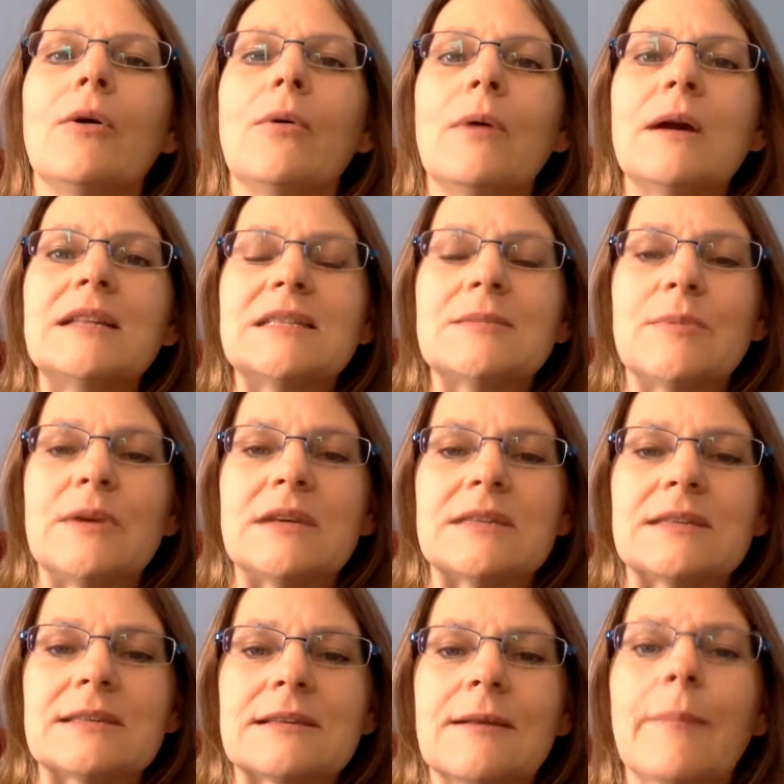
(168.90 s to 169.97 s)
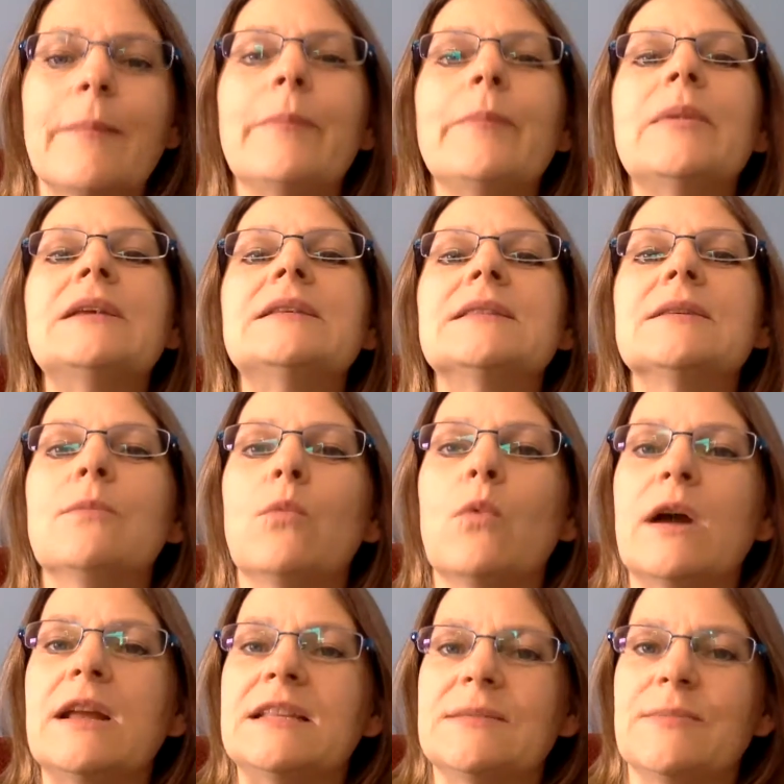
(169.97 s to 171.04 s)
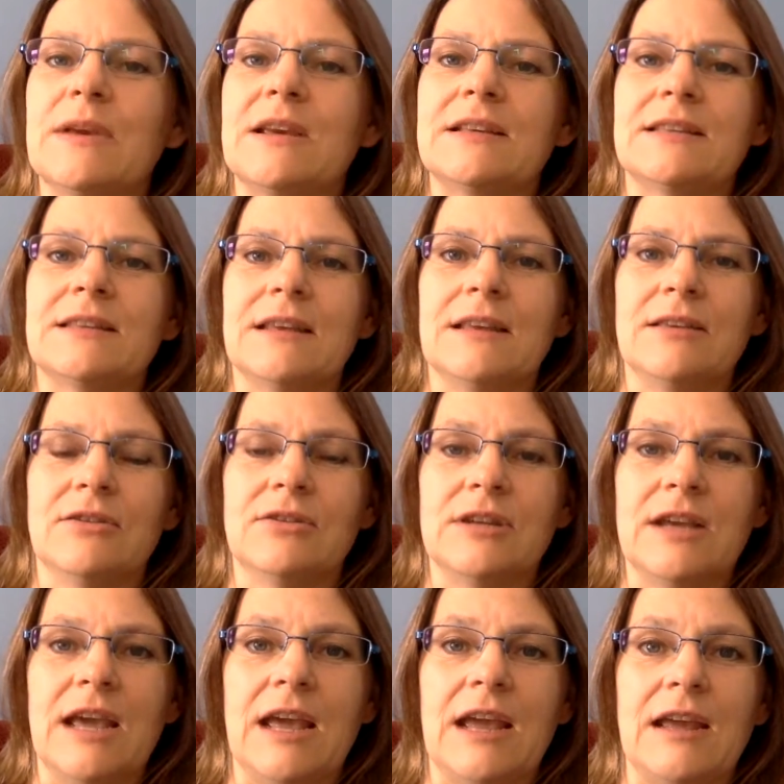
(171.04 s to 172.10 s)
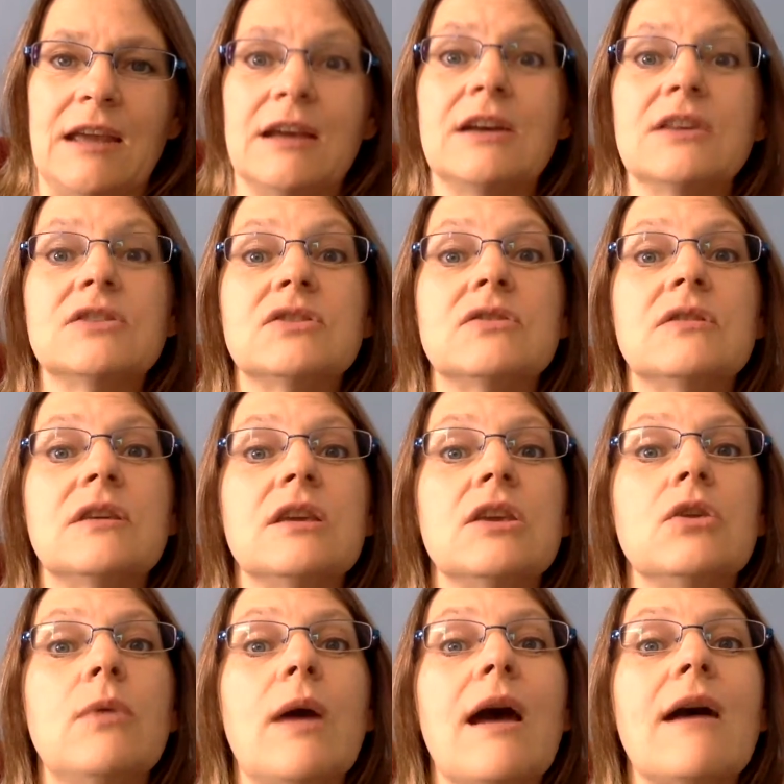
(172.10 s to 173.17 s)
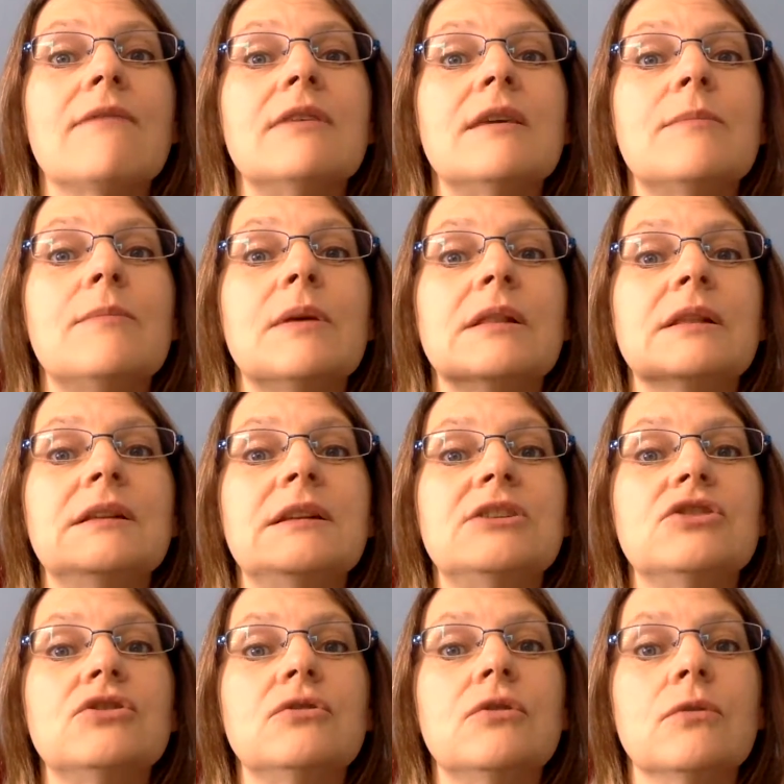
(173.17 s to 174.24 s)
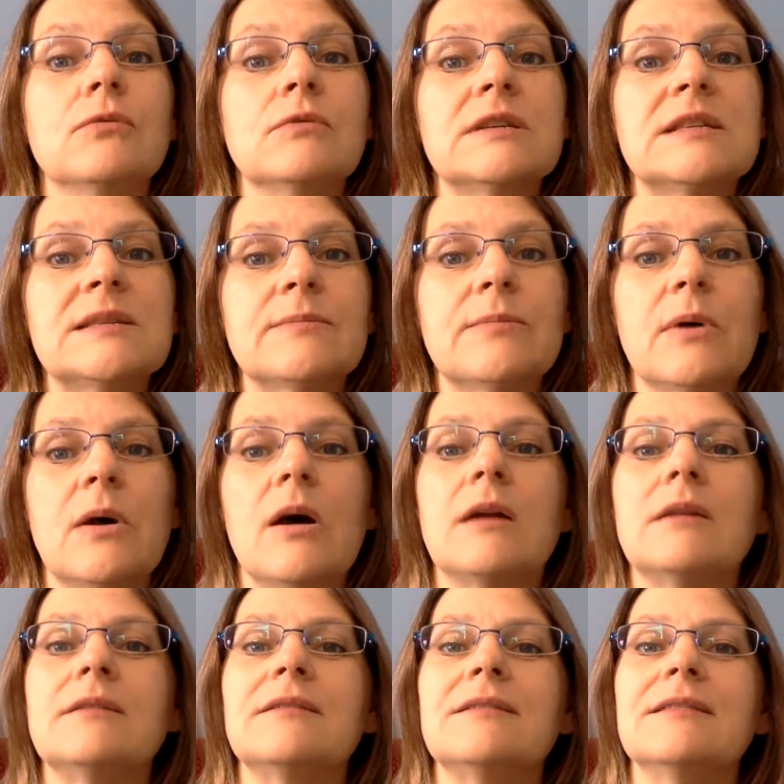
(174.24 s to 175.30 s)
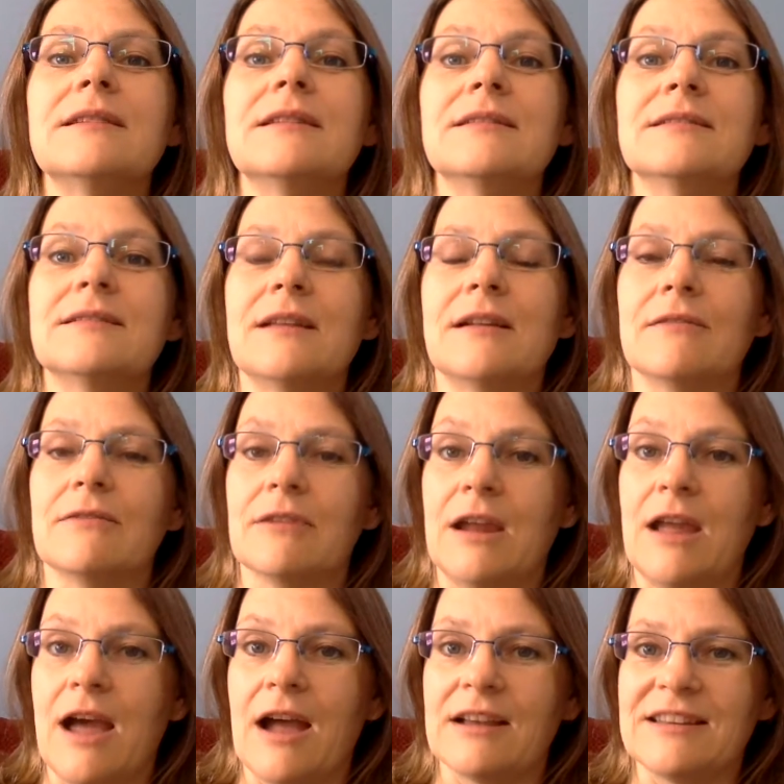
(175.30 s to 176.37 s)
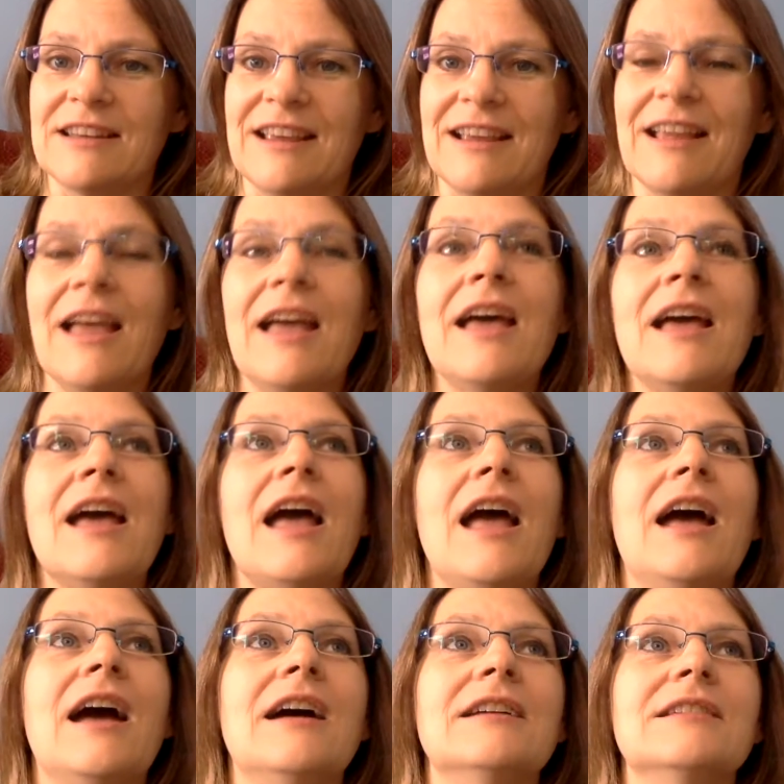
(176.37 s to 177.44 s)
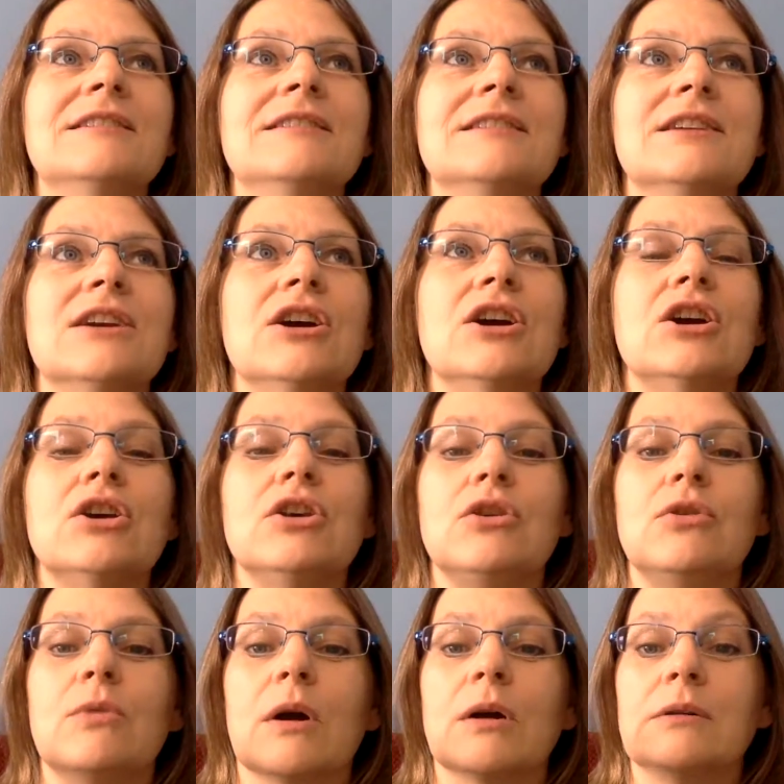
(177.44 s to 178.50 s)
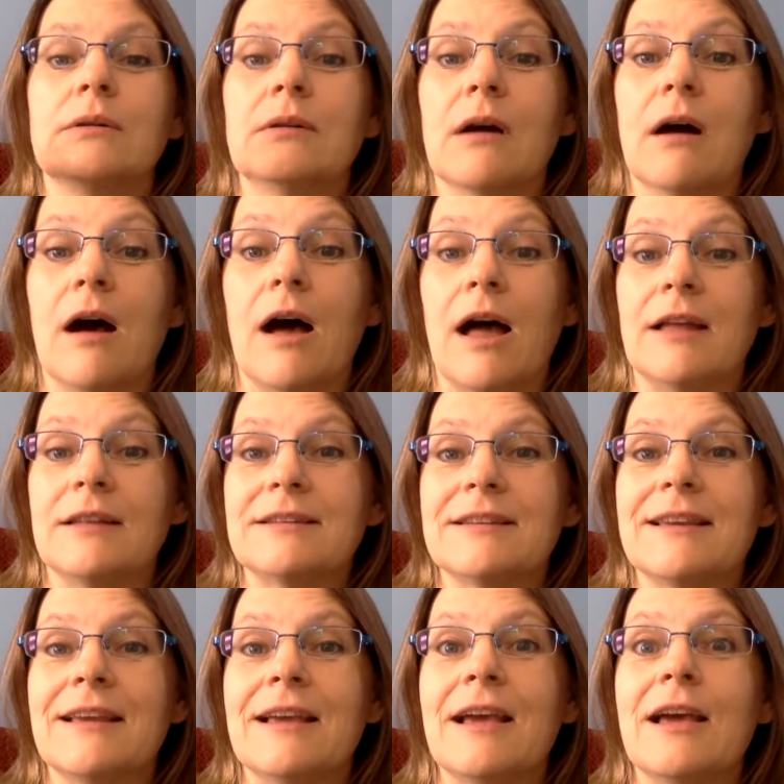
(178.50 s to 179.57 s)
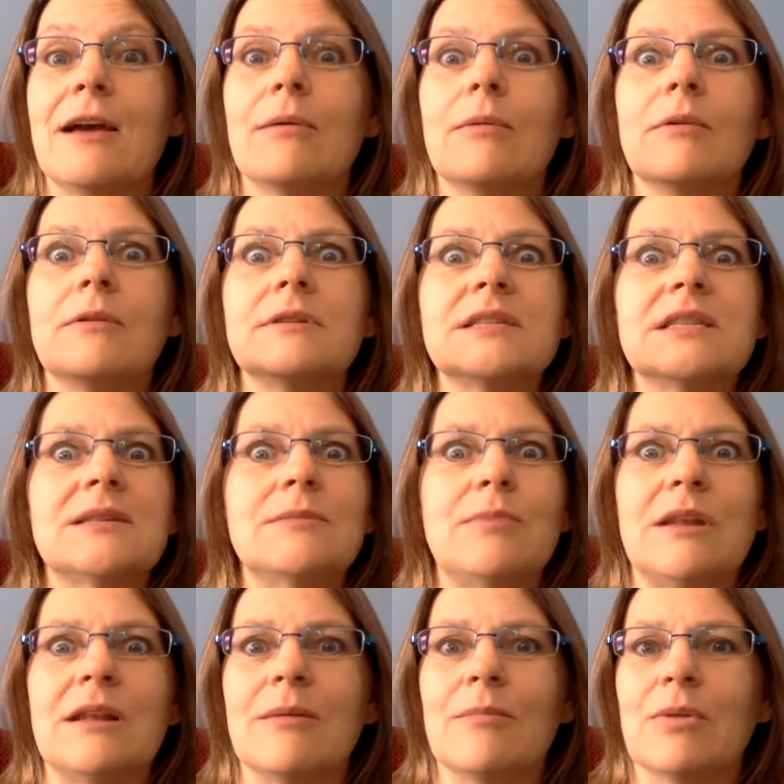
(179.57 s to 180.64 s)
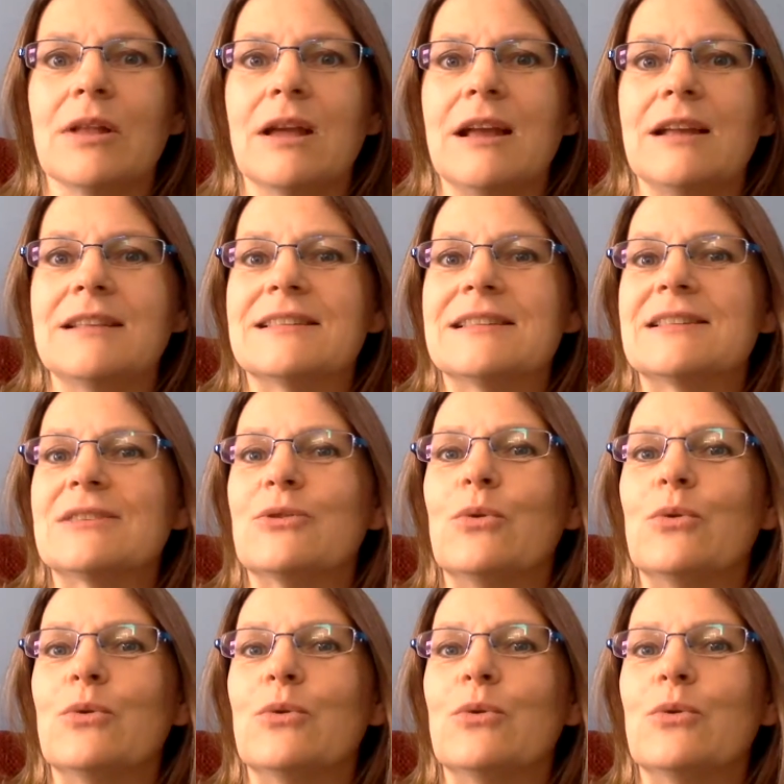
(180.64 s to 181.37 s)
White space. Make some white space in your day so that you have the ability to respond instead of reacting, and you are not spinning plates,